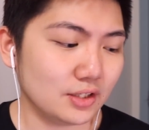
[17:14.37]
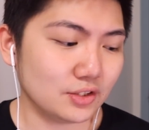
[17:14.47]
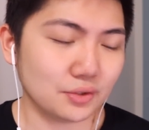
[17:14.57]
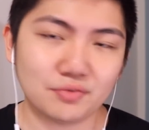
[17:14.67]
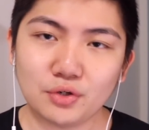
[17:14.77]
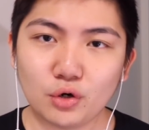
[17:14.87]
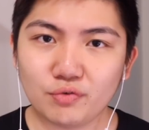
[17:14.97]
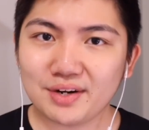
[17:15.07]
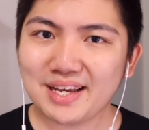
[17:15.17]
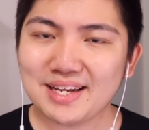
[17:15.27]
So if you
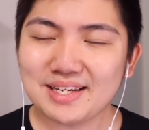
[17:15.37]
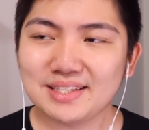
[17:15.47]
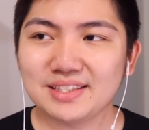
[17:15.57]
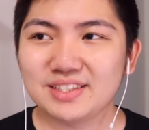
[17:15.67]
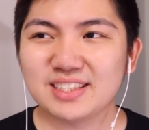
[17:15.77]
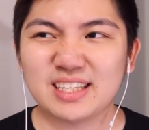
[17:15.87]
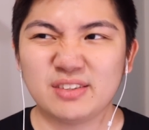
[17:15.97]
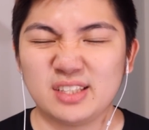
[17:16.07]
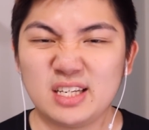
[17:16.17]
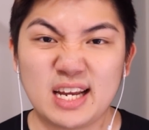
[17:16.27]
over edit, it just
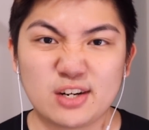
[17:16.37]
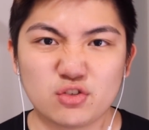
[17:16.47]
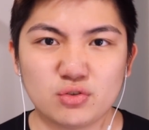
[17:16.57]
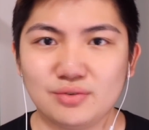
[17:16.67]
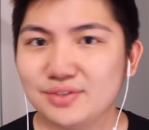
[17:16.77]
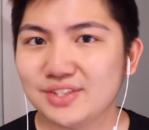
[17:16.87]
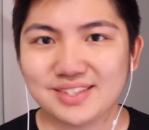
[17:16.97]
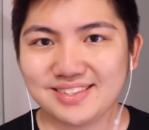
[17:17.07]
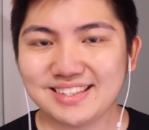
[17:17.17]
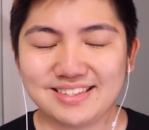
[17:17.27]
sounds unnatural. It
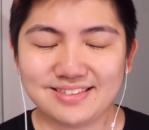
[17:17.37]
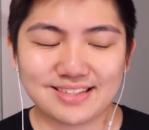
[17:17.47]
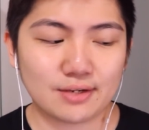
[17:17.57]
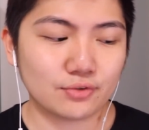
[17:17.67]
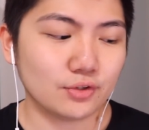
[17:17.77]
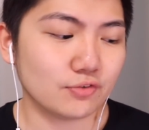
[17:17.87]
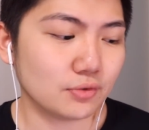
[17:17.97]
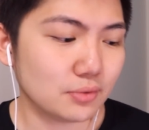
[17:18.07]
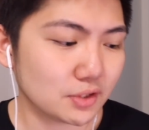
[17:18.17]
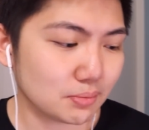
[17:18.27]
just doesn't sound good
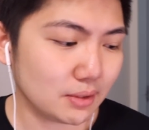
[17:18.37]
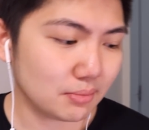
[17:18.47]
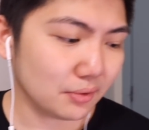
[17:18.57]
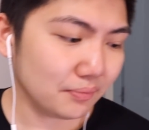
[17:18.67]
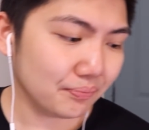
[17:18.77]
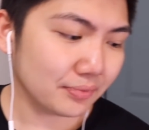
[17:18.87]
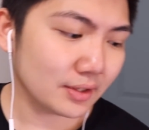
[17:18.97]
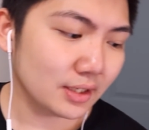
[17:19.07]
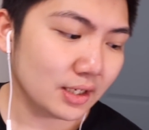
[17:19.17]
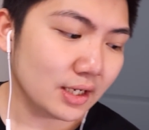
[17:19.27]
for most people.
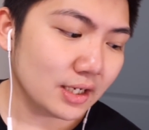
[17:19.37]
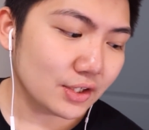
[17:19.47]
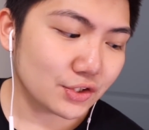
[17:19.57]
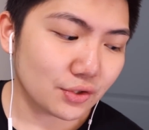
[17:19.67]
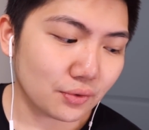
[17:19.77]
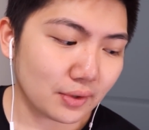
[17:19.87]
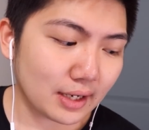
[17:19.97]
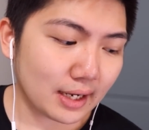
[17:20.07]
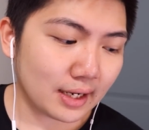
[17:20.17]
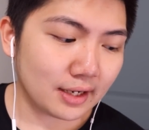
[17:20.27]
So
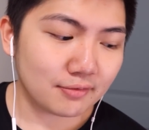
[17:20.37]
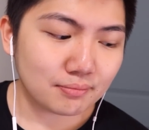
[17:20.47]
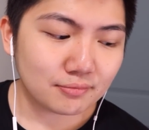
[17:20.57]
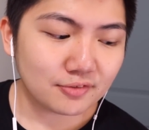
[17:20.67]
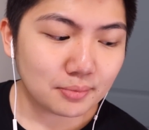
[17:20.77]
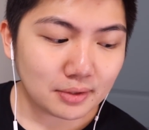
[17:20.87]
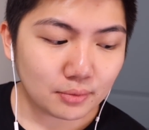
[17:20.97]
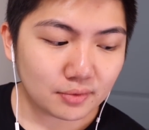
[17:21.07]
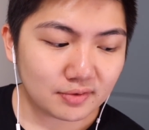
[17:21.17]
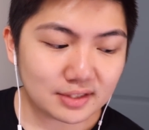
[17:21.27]
I'm
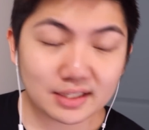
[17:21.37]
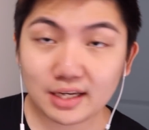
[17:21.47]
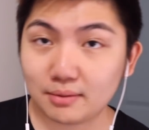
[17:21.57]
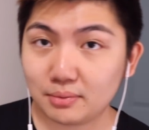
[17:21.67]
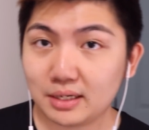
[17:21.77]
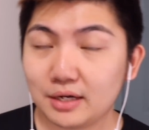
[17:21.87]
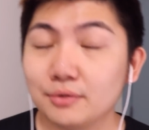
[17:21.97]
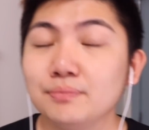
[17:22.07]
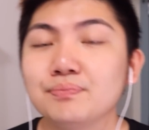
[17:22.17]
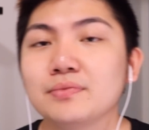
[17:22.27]
filming with this camera
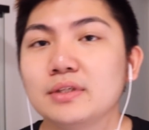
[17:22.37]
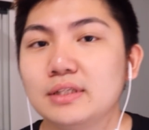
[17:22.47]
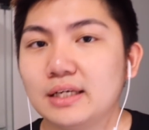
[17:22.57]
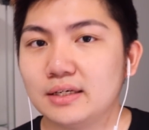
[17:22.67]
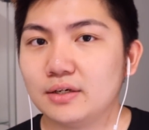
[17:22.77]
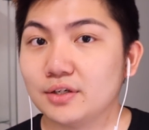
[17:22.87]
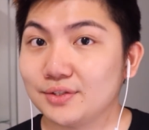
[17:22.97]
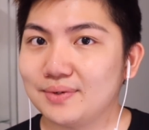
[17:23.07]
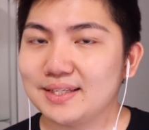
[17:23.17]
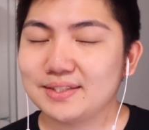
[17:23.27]
now, and
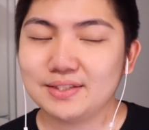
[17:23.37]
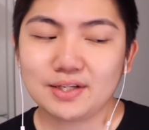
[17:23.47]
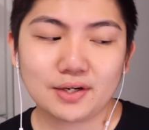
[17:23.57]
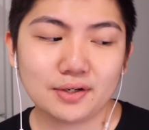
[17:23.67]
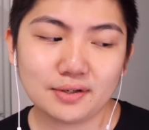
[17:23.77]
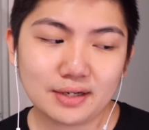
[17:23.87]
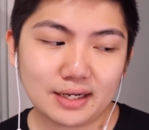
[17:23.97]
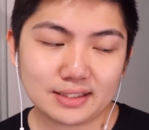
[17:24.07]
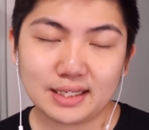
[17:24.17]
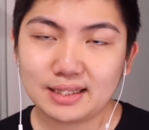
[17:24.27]
also SD card.
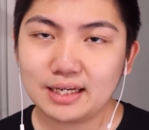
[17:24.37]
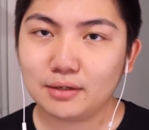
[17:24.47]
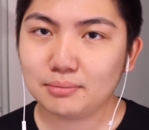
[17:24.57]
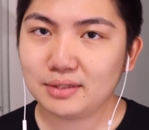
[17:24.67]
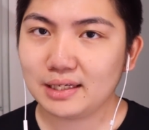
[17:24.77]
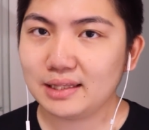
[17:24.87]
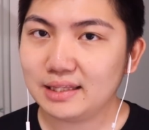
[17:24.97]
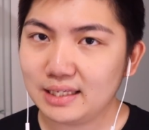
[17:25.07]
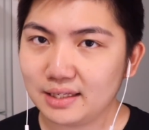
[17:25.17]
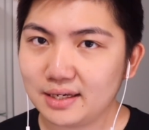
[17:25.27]
I take that out and plug
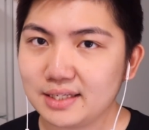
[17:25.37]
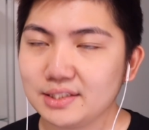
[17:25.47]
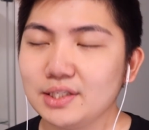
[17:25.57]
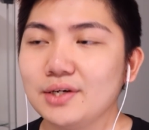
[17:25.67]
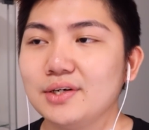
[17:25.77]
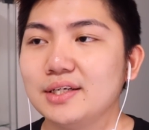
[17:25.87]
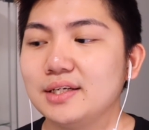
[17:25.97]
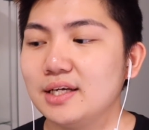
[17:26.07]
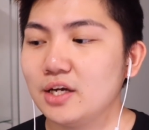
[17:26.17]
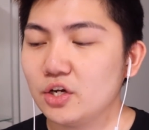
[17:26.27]
the other SD card
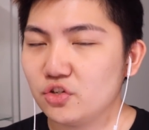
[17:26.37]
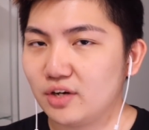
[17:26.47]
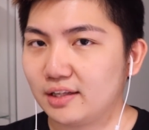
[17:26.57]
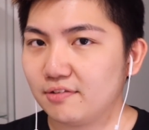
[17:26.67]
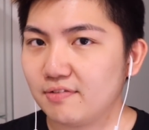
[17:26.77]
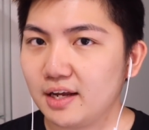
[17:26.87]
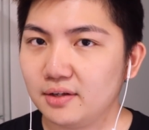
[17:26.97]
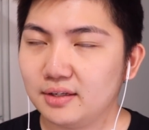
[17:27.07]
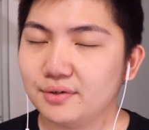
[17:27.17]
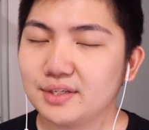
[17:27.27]
in, drag the
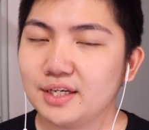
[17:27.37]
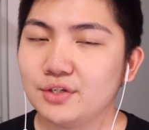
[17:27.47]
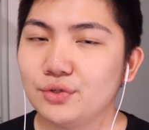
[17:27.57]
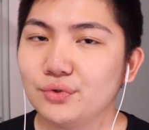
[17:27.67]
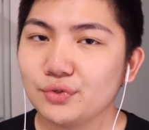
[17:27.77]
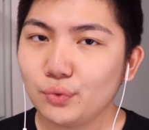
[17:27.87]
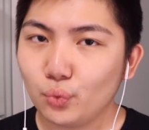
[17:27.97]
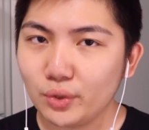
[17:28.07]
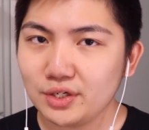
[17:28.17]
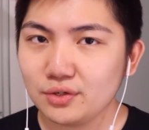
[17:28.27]
file out, and use
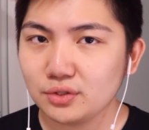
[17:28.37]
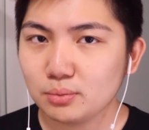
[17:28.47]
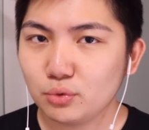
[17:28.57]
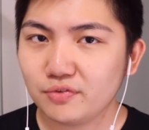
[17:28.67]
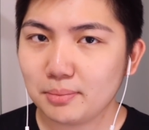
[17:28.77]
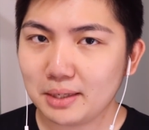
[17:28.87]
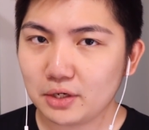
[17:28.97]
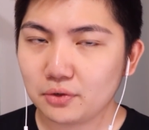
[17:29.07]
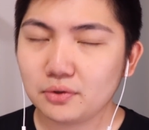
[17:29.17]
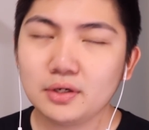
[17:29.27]
Windows Movie
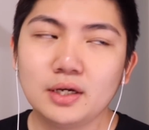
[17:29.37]
Maker.